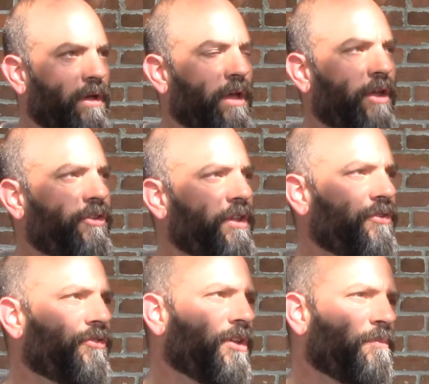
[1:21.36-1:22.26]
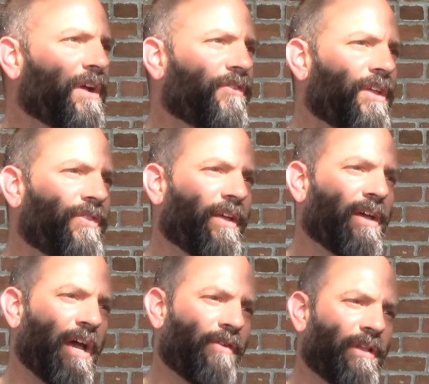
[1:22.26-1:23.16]
It's interesting because I think
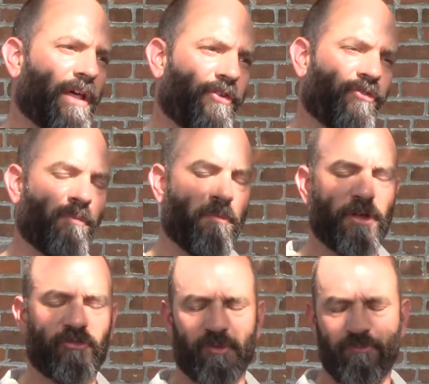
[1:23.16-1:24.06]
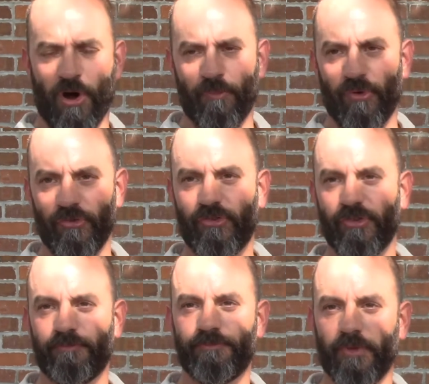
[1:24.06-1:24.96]
I have a lot of trouble mixing purples,
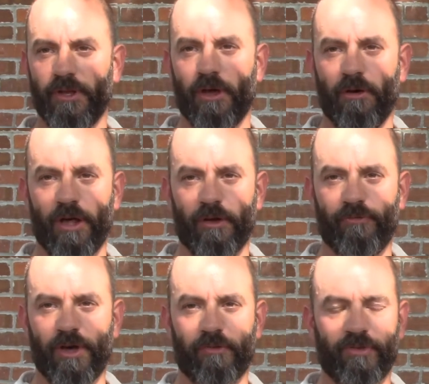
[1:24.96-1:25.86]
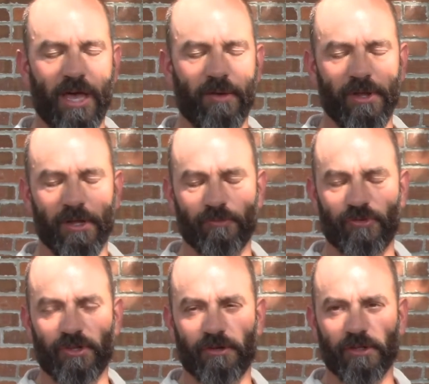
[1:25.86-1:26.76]
out of
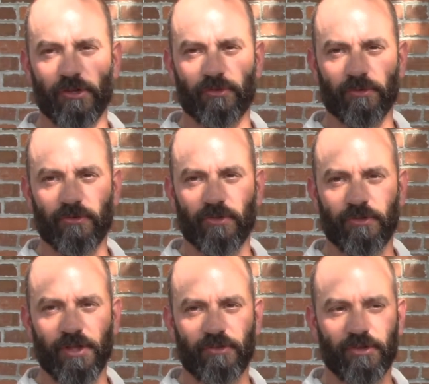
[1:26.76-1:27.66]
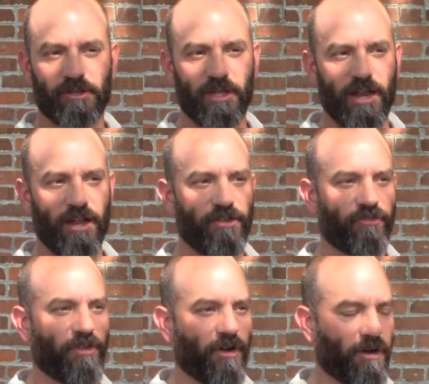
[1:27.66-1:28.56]
cadmiums and alizarins and things like that.
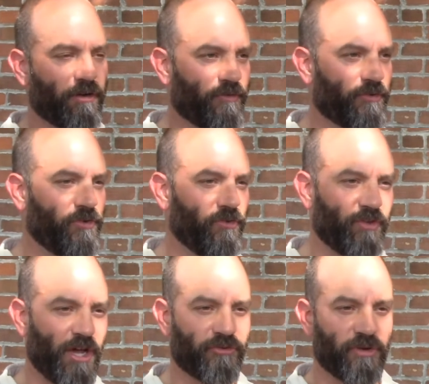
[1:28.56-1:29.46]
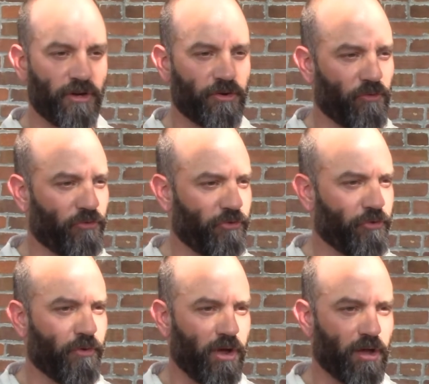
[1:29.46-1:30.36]
They're too saturated, or they're too
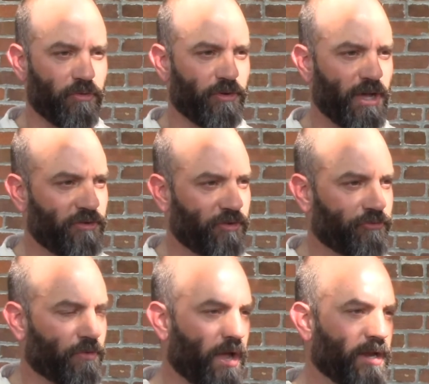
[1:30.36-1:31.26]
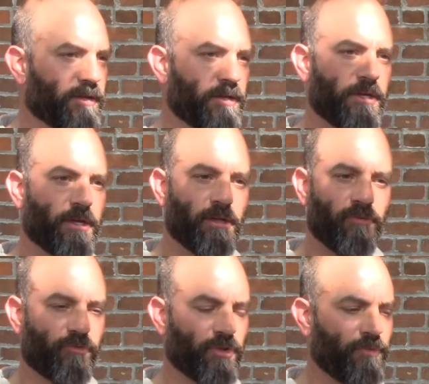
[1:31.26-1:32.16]
gray, or they're not just right.
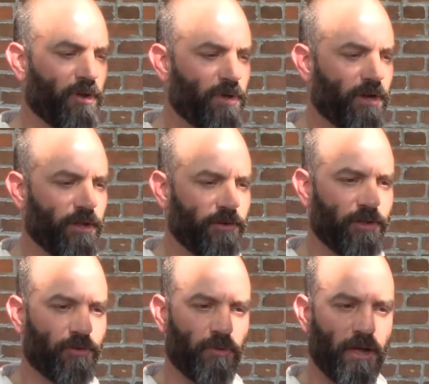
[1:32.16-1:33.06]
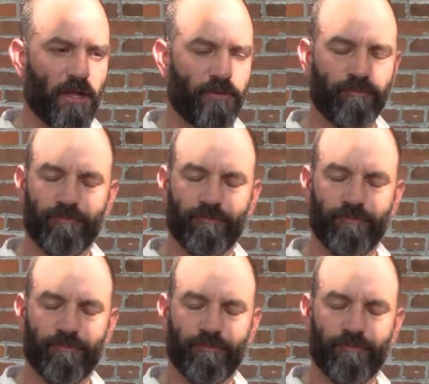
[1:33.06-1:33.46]
There's something about Indian Red